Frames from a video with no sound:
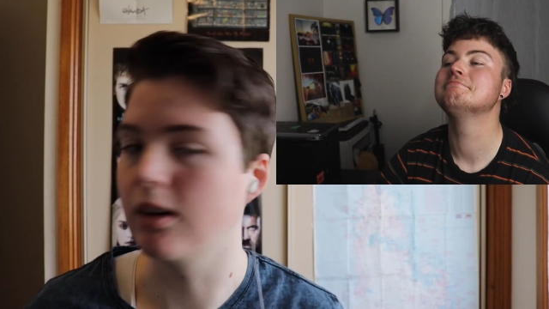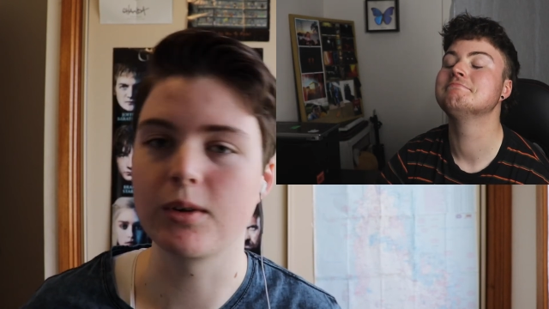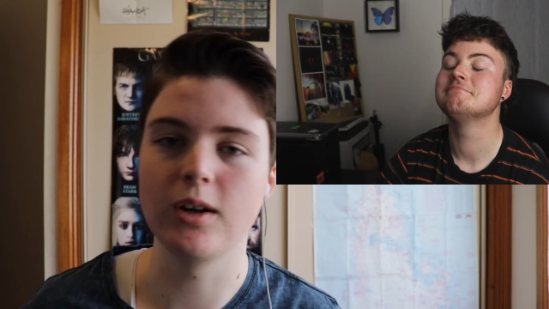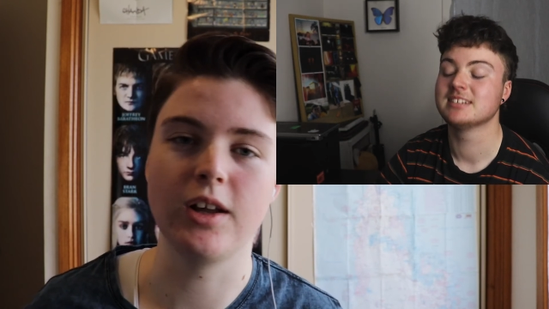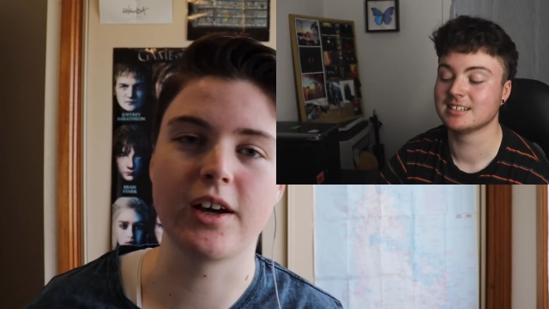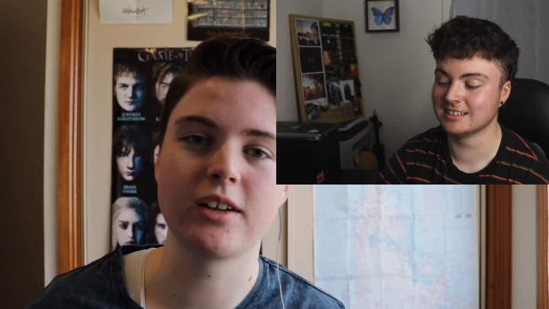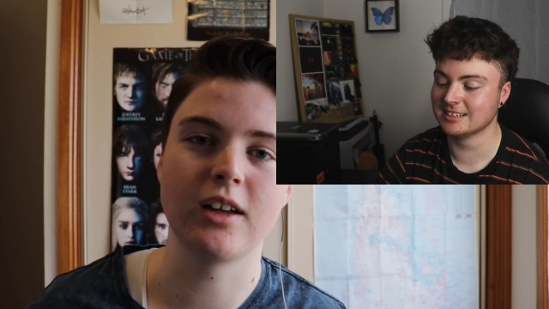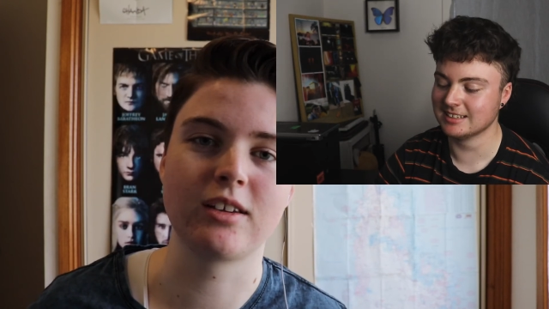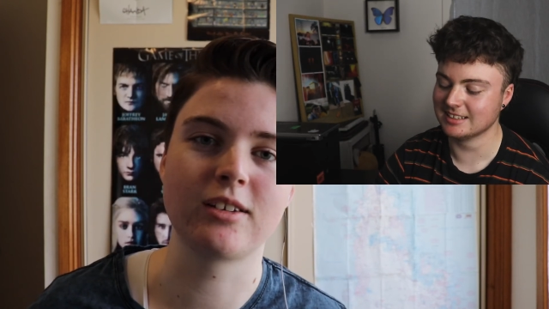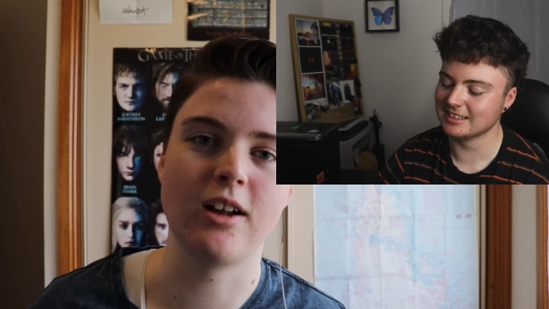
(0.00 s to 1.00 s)
Speaker 1: I've got like
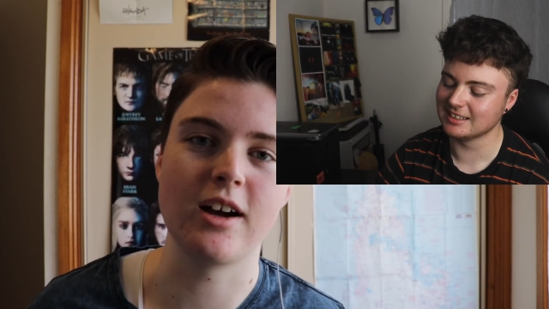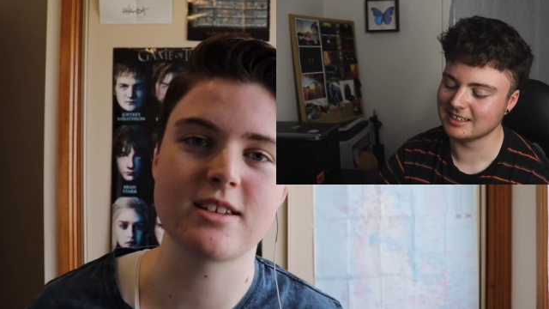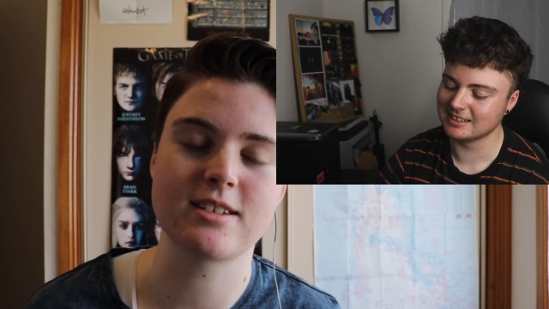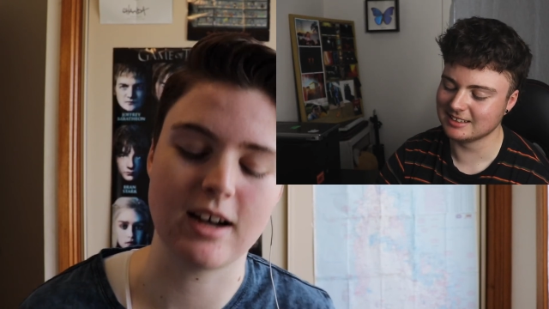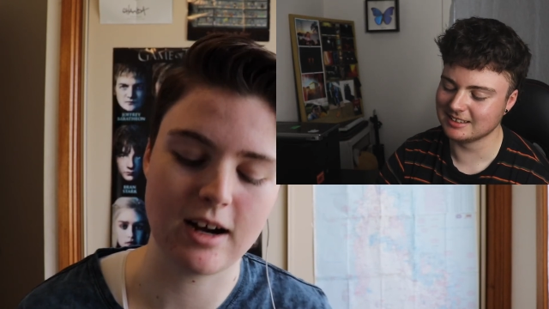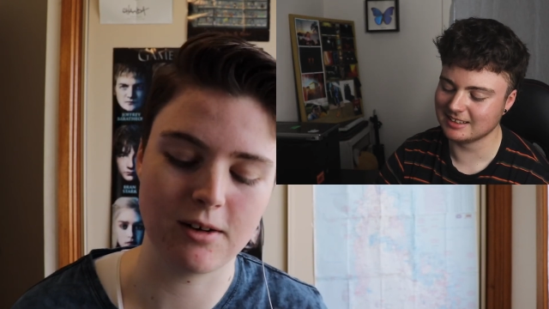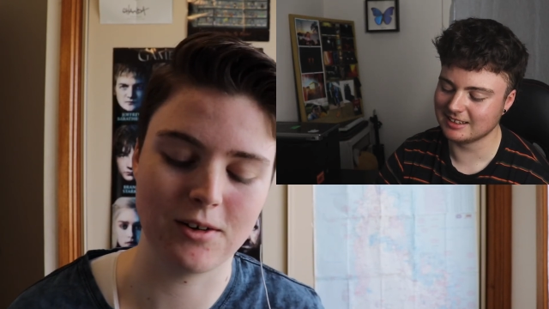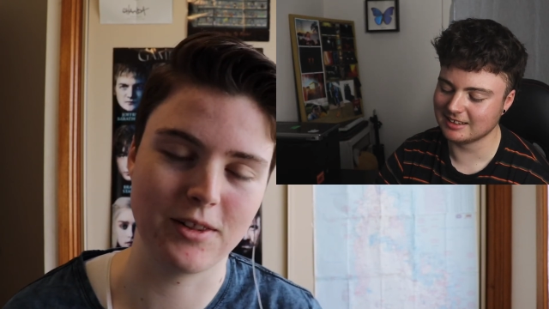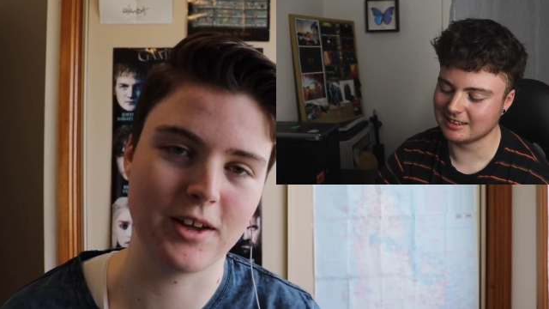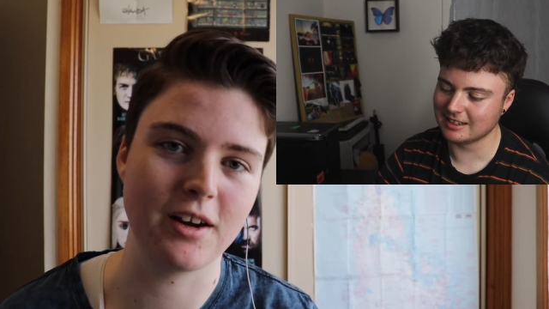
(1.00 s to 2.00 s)
a slight
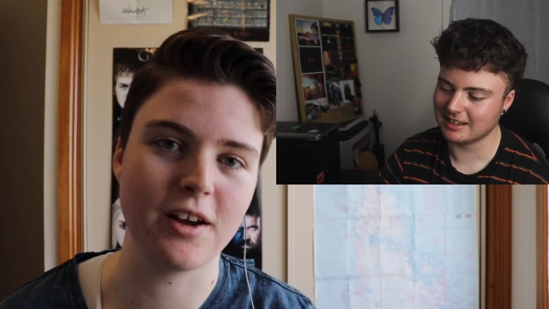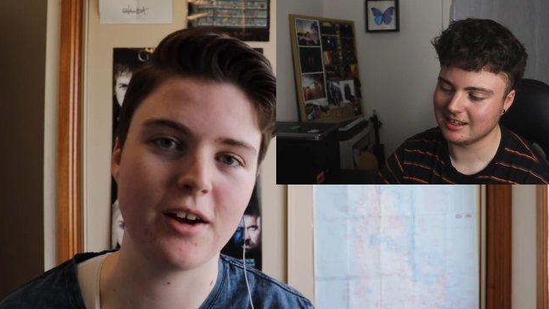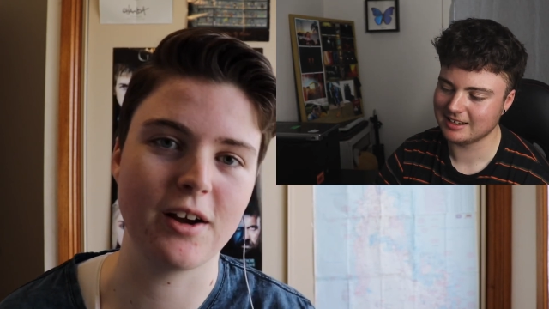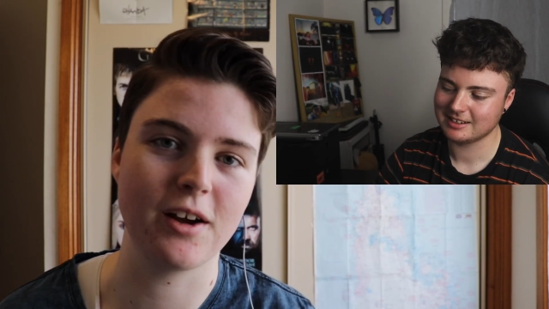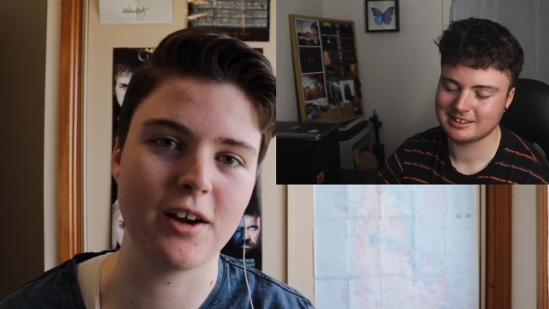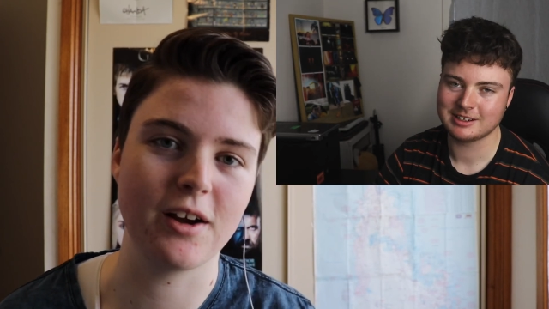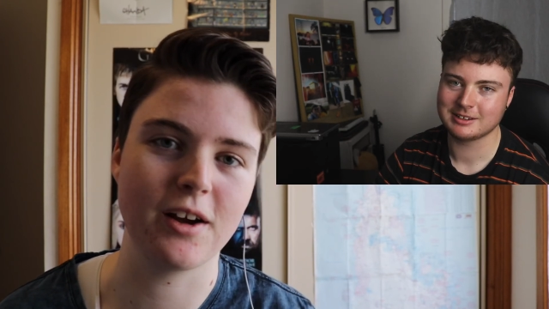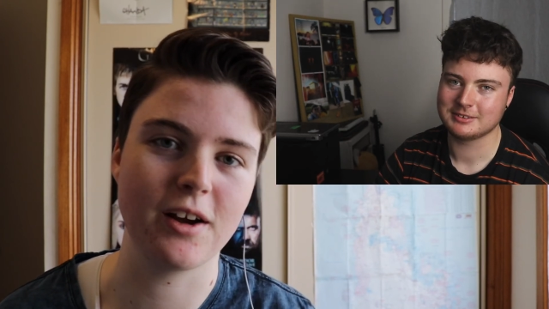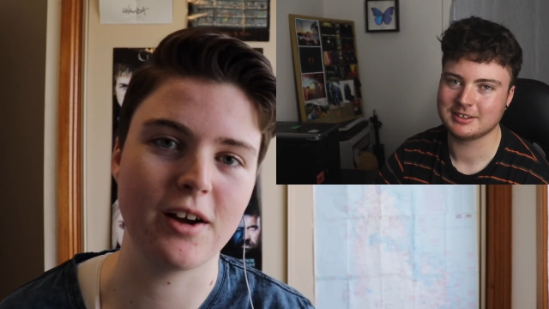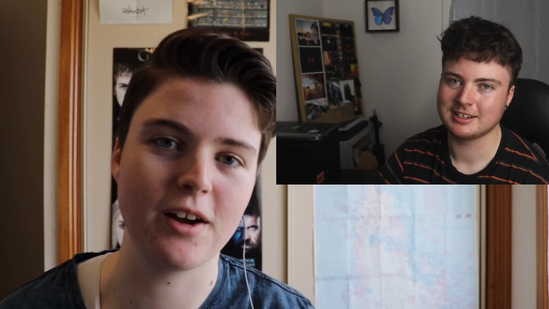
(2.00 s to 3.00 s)
scar on there now.
Speaker 2: I don't
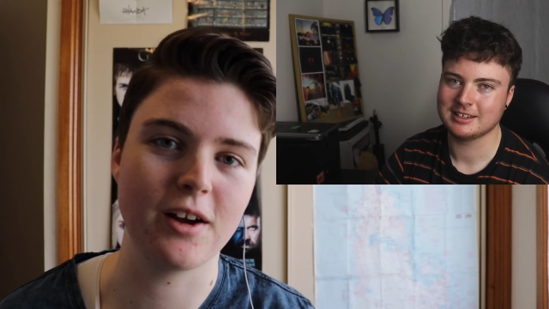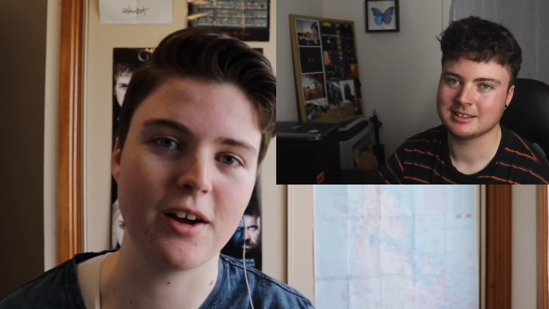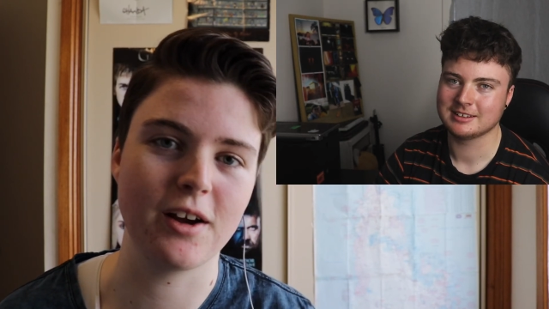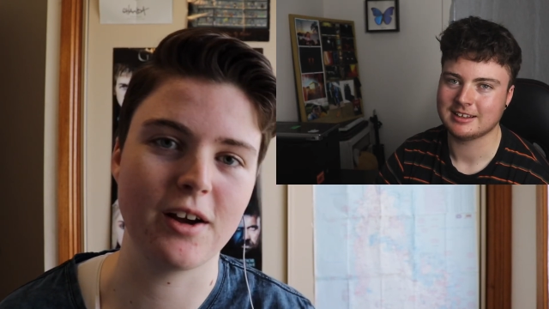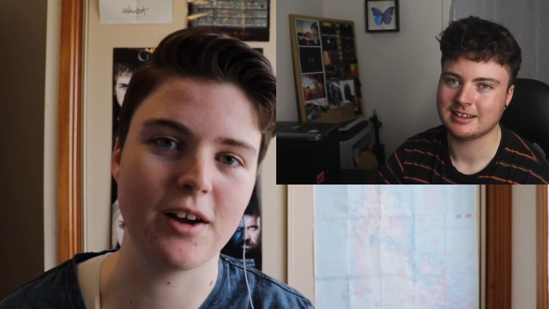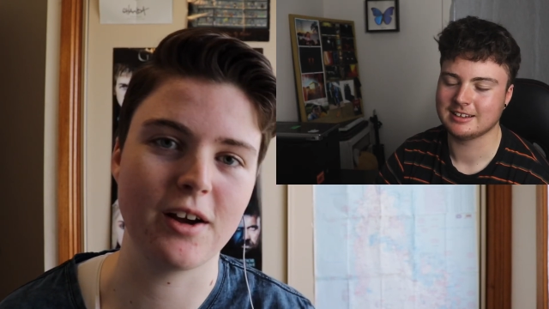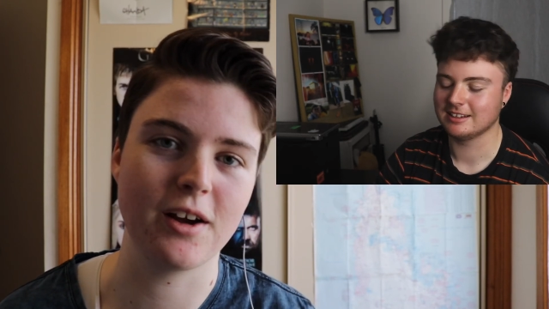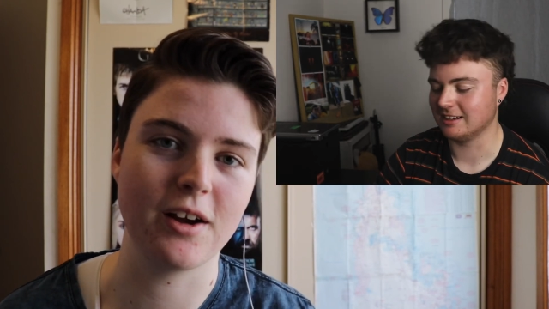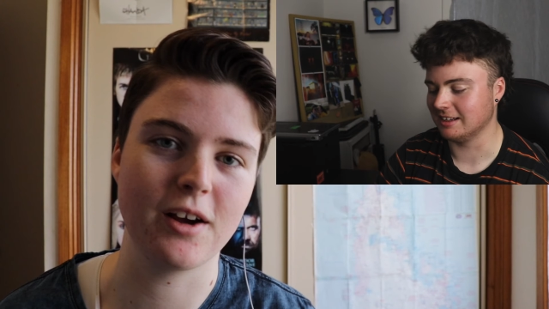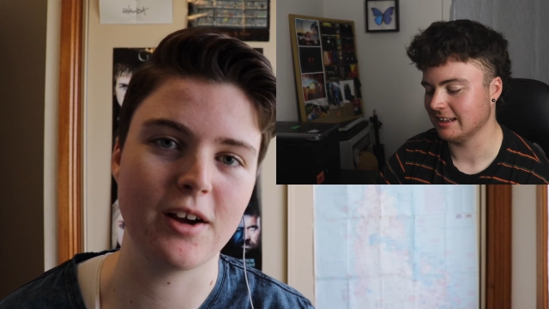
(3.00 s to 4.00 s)
know if you need to say
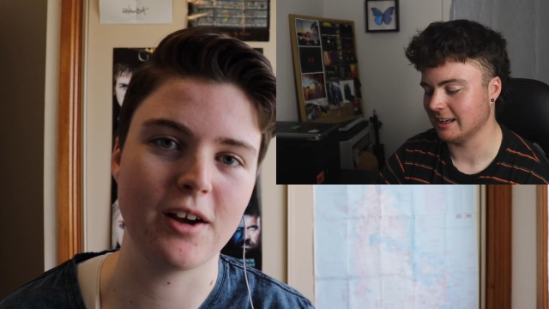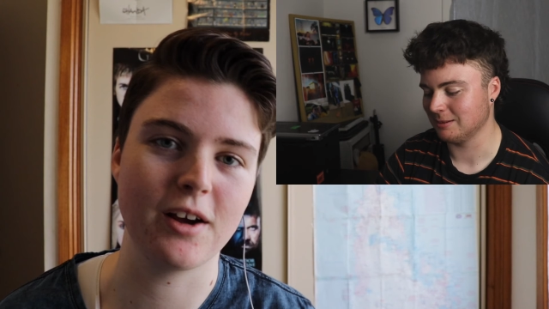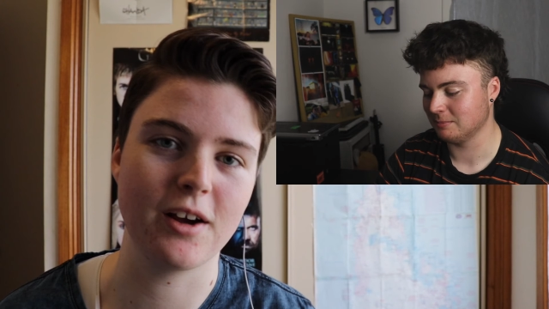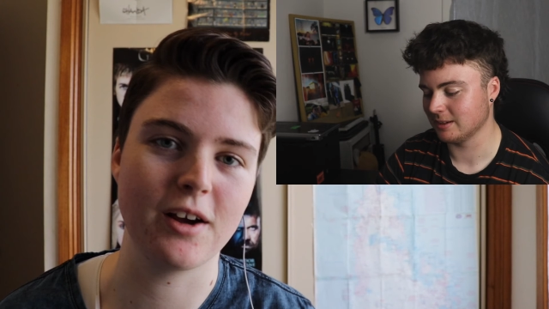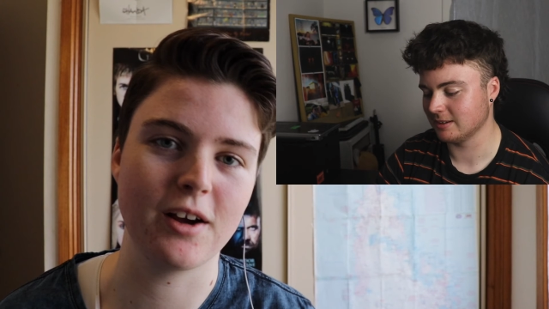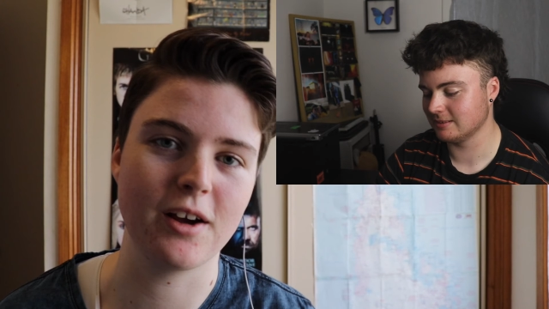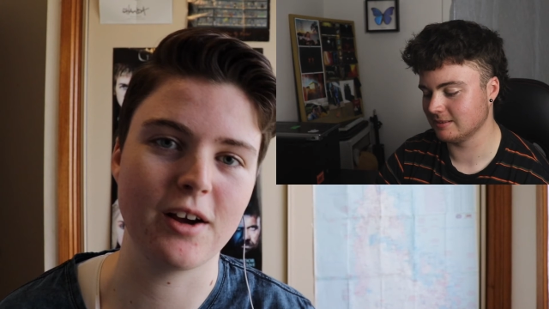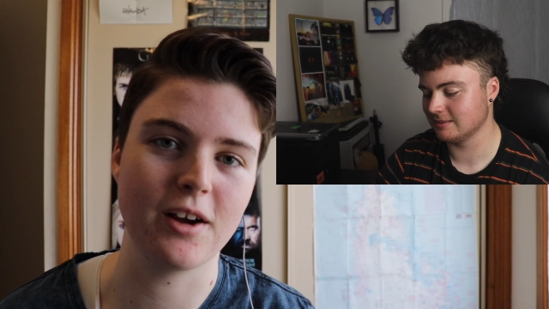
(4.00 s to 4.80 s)
it like that, but...